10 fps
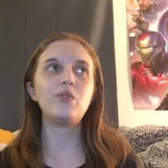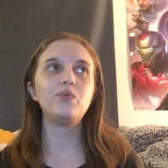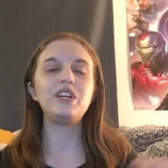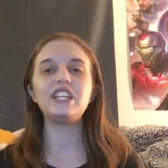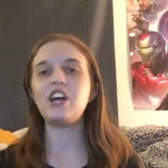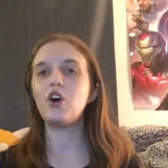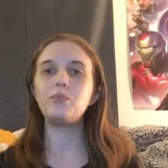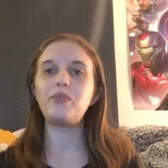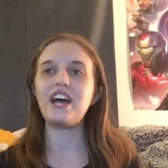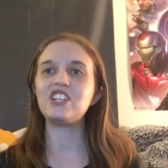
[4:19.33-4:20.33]
really
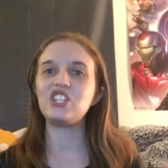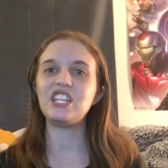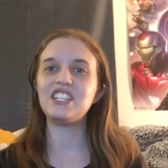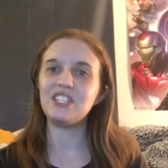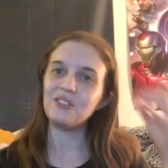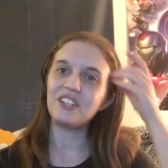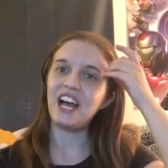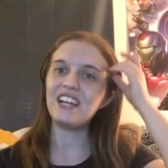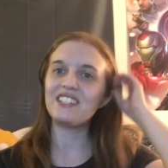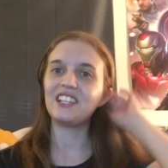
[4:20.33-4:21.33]
hope that she gets
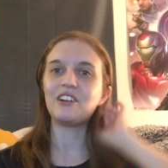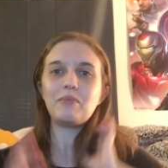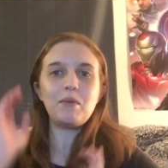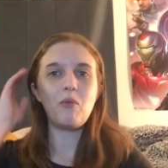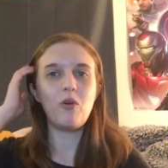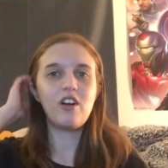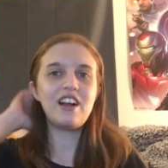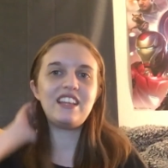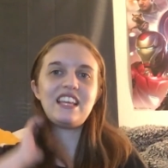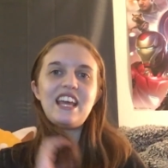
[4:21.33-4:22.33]
utilized a little bit more
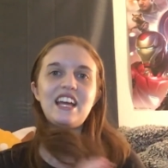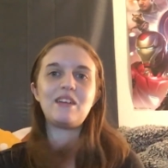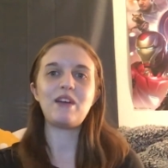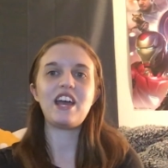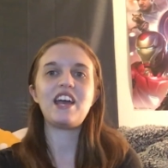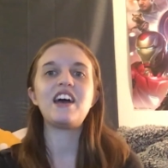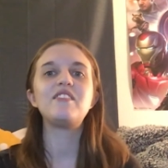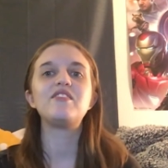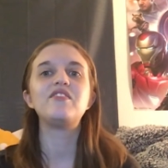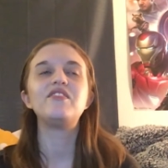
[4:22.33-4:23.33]
in the anime.
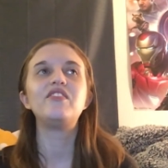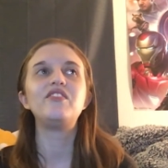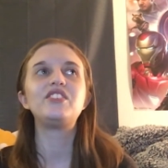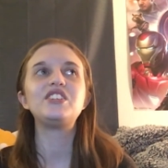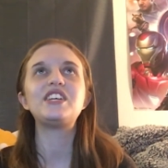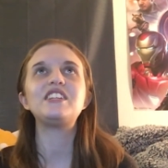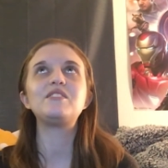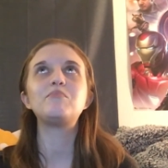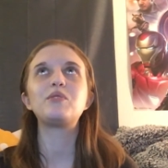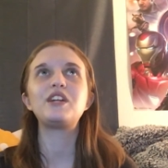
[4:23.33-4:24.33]
She's had
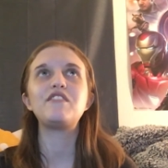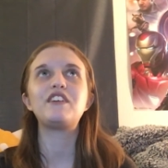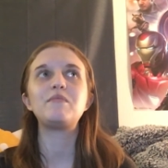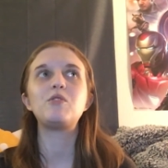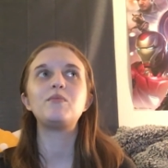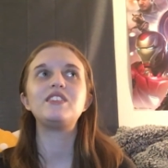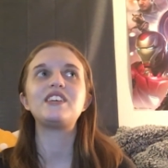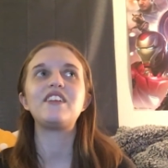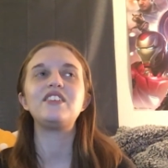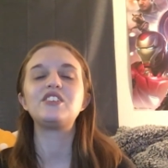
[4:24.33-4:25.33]
some pretty funny moments.
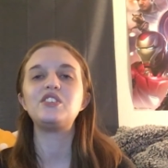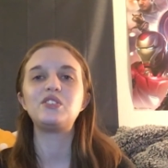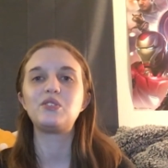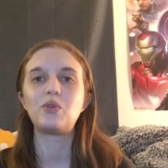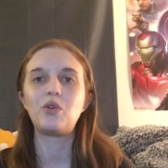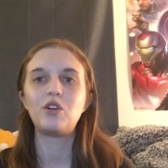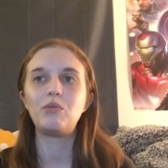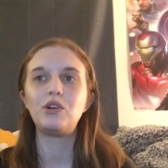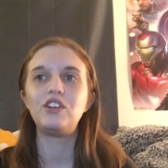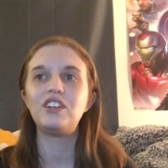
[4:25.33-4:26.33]
I think she's
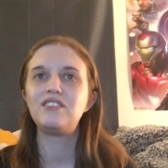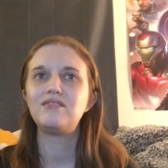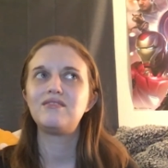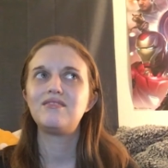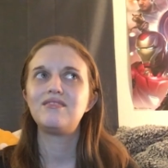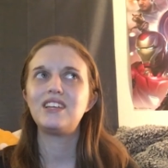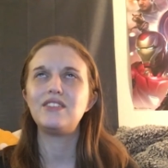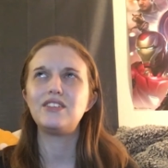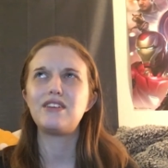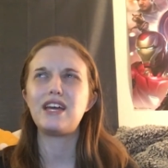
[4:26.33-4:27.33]
adorable,
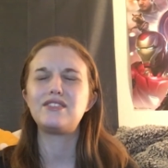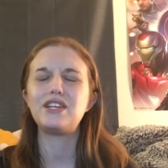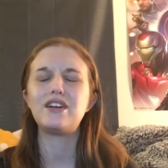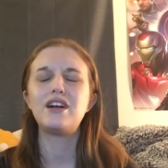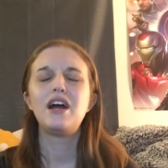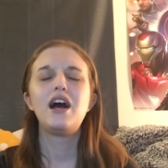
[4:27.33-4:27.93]
even though you can't see her.